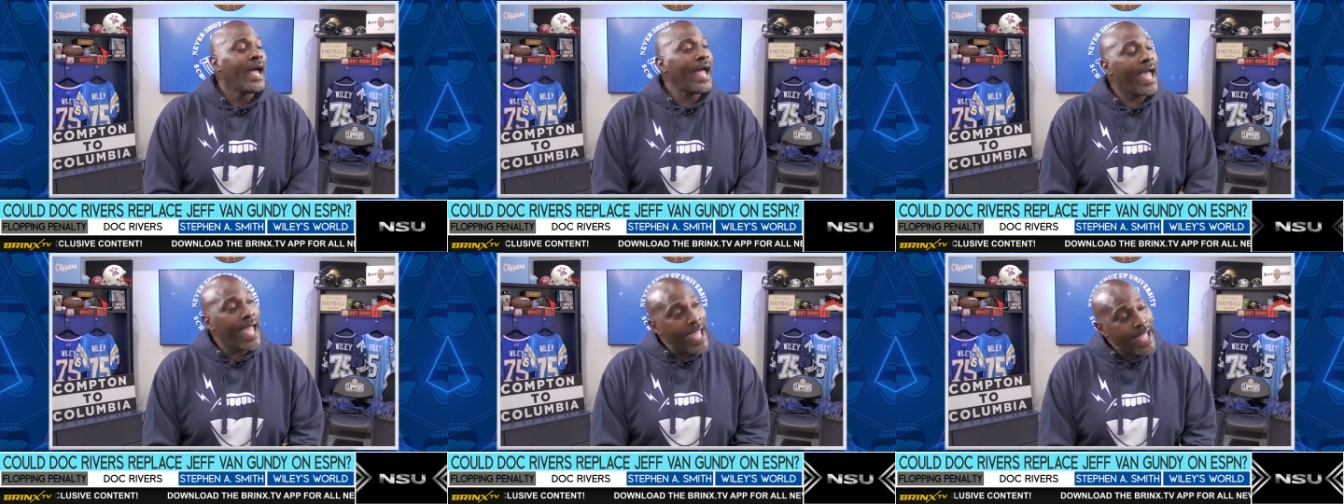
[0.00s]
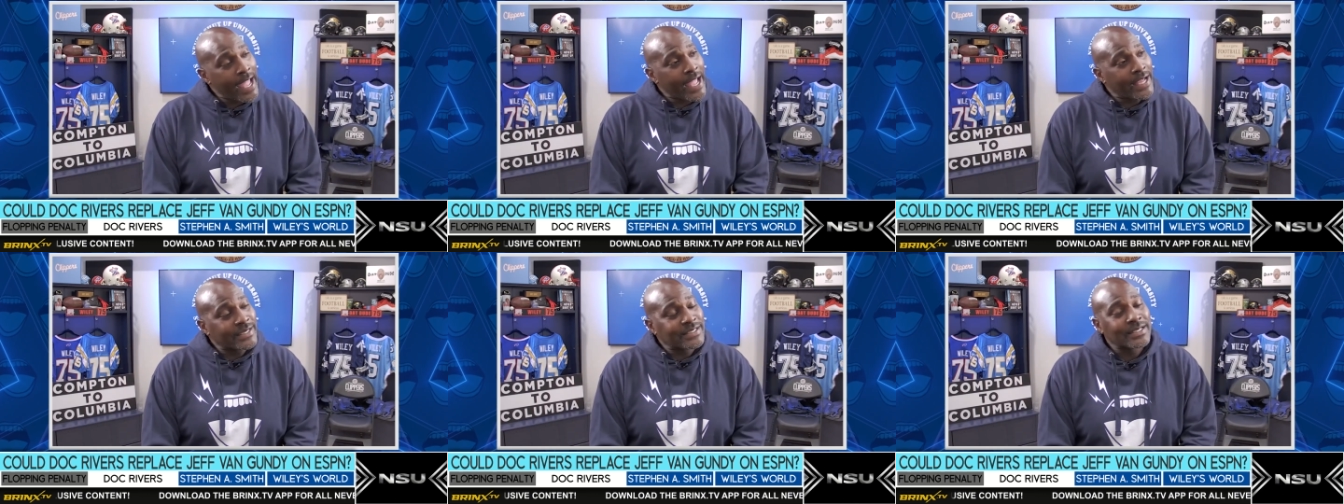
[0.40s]

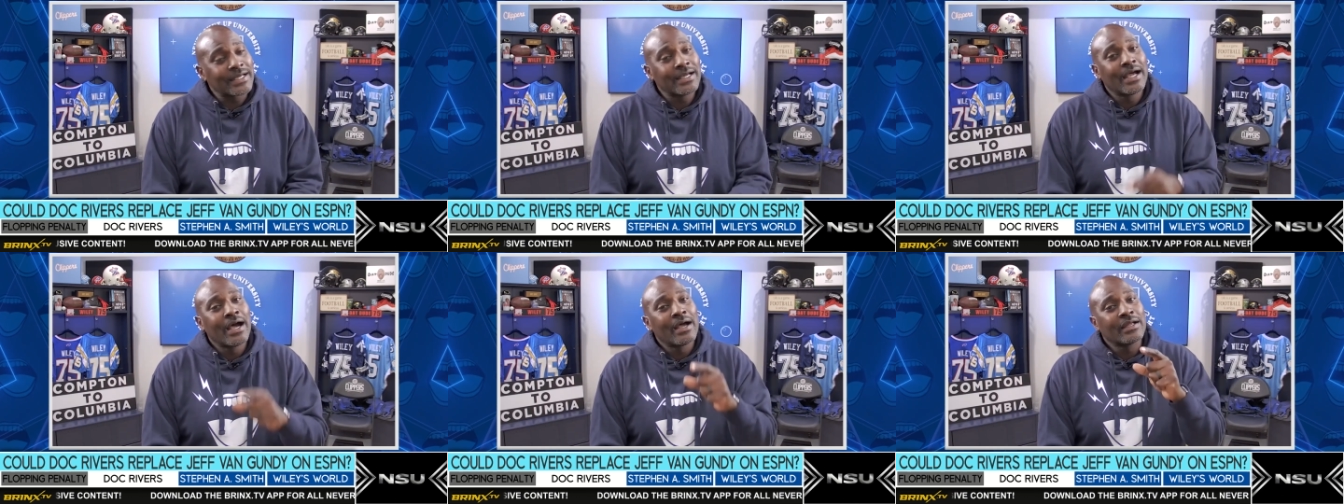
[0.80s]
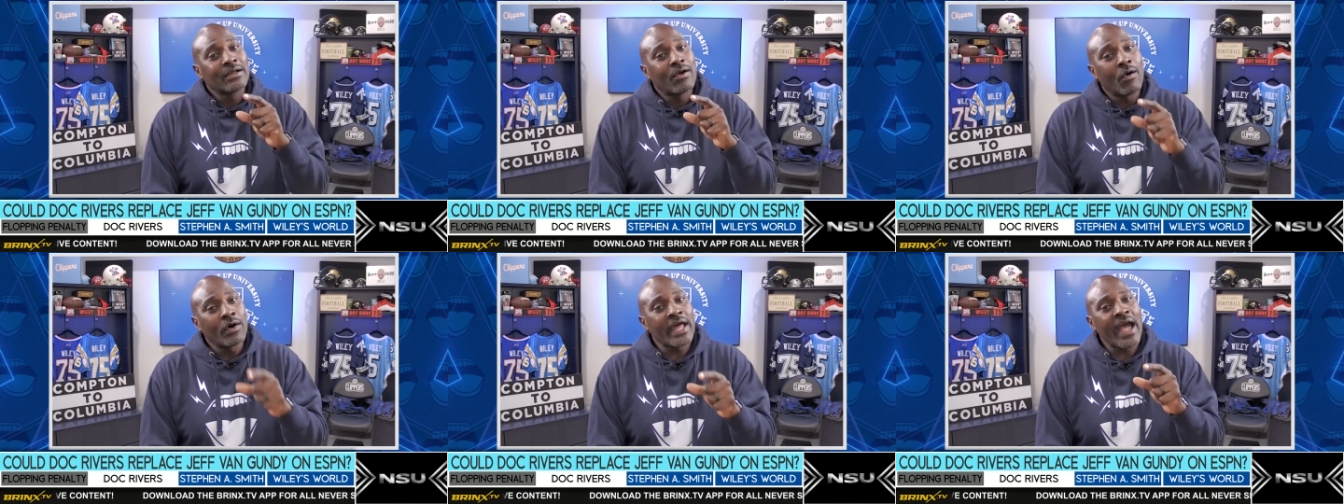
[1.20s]
and
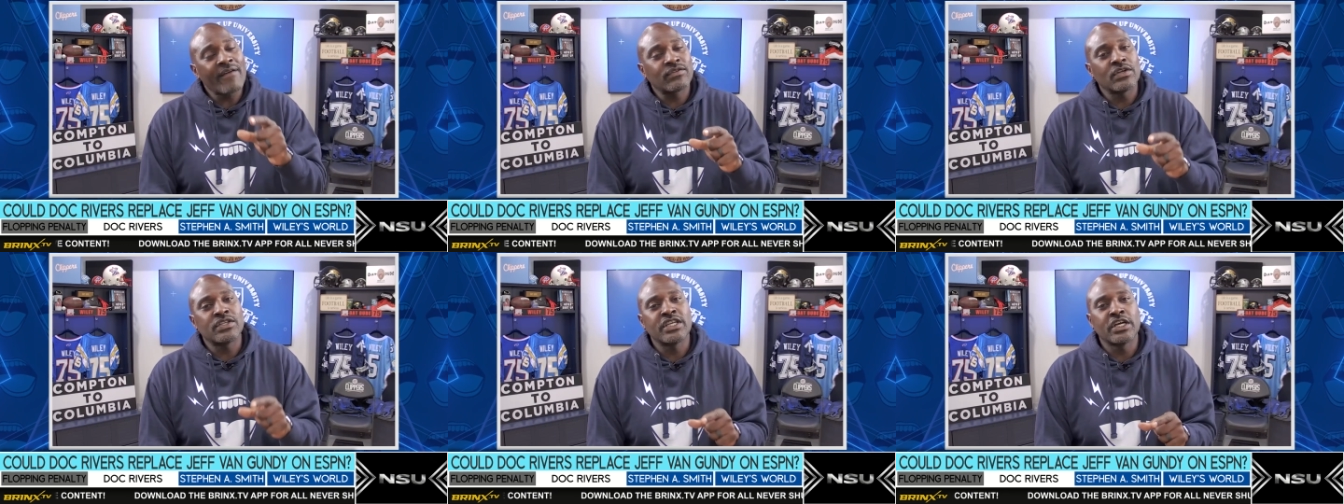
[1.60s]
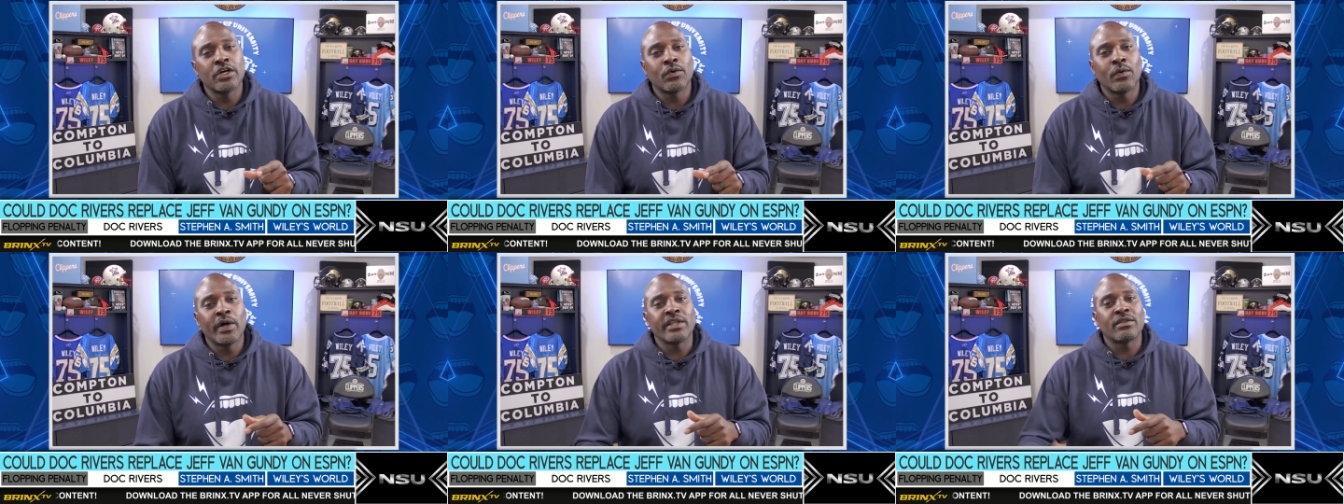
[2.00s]
going to have to
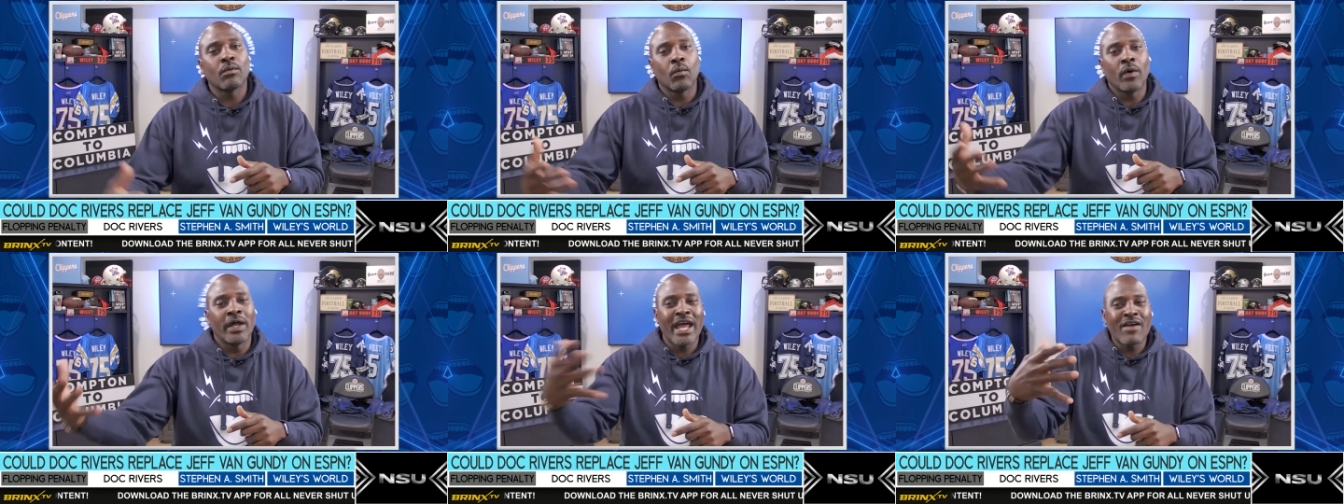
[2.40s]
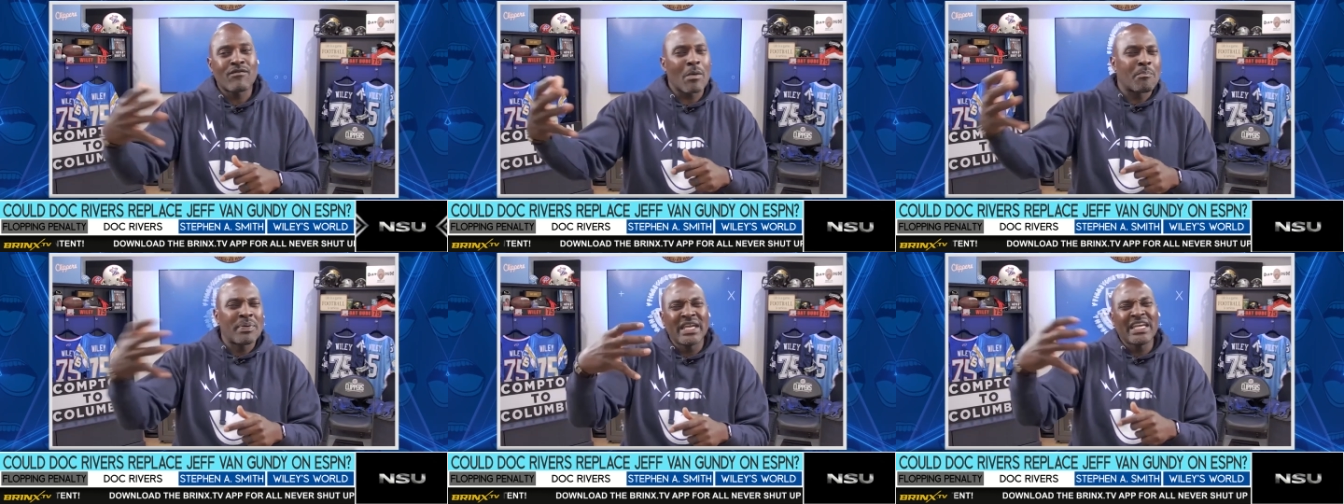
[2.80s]
deal with
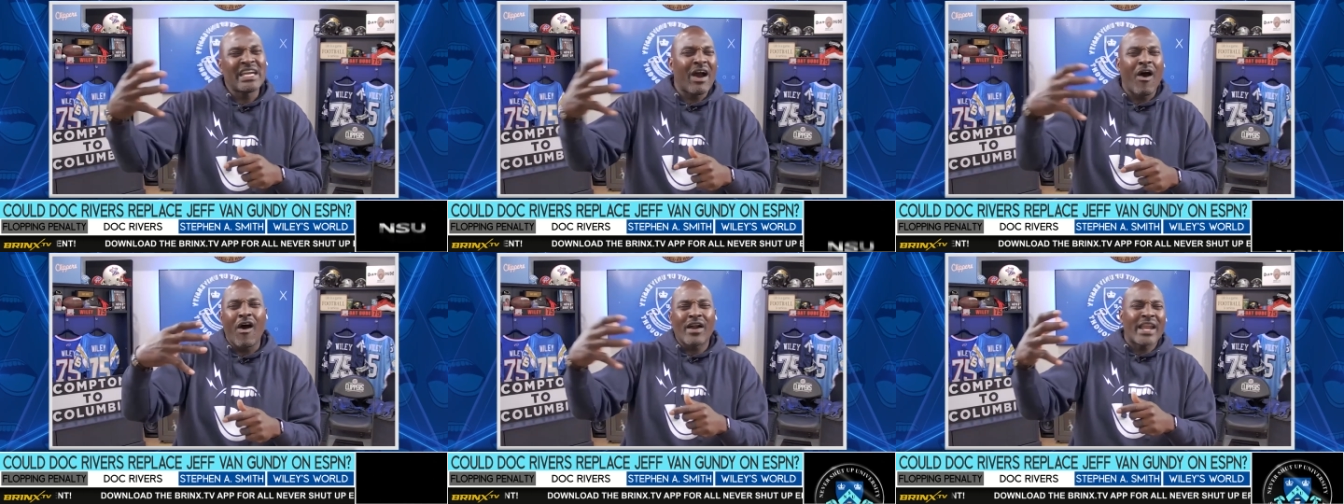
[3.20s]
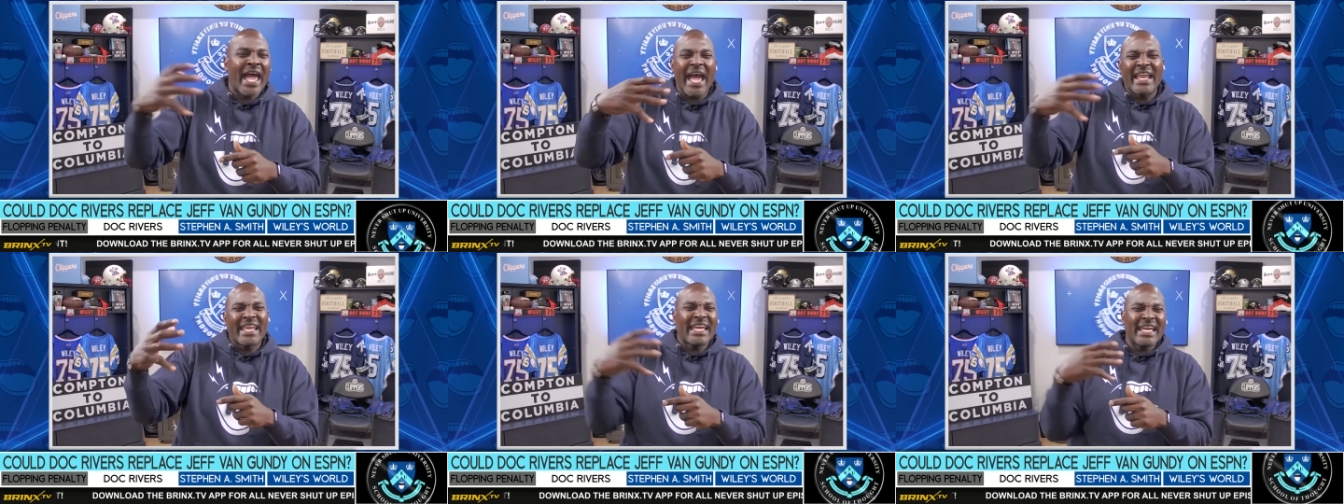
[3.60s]
whatever PR
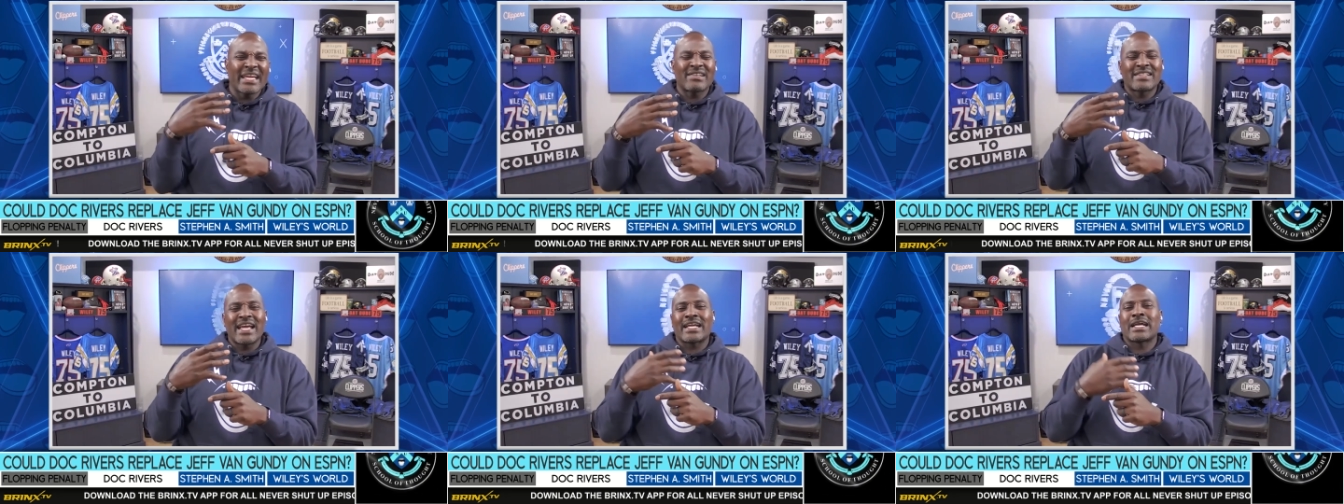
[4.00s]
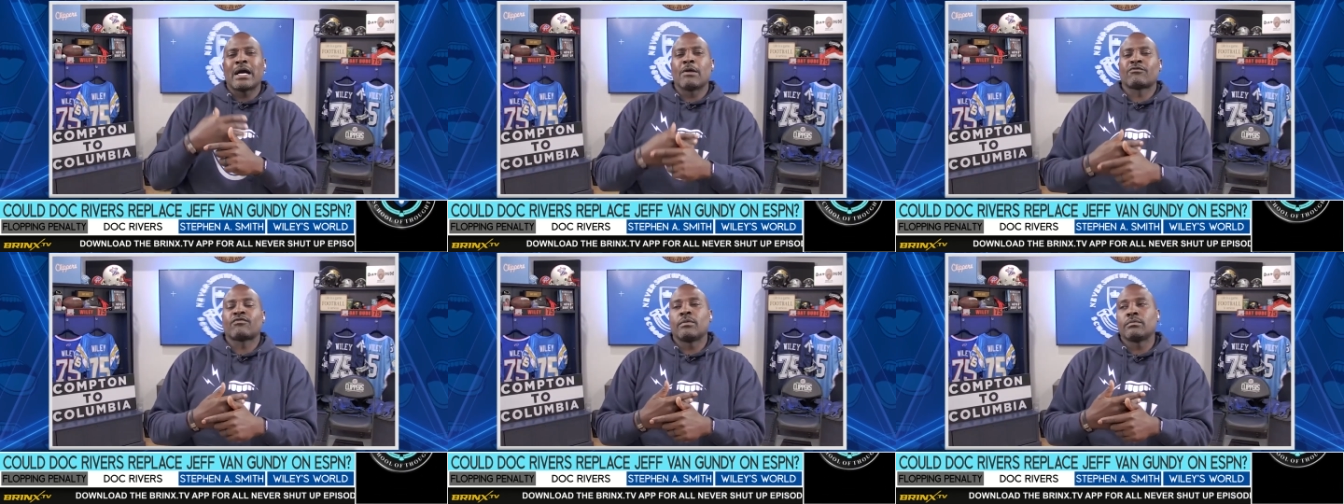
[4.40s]
that is that
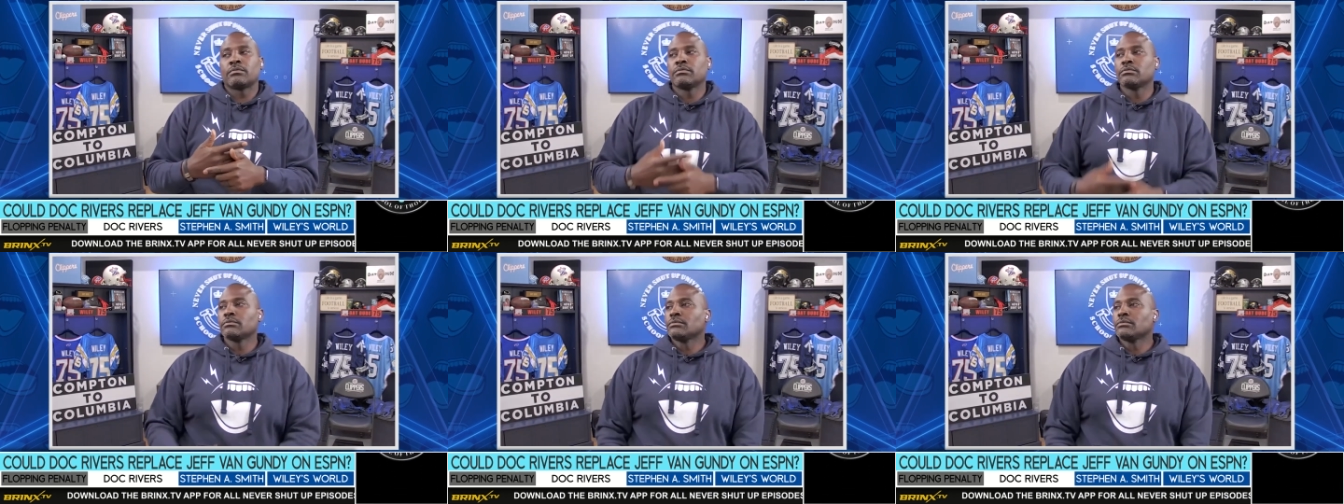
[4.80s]
comes from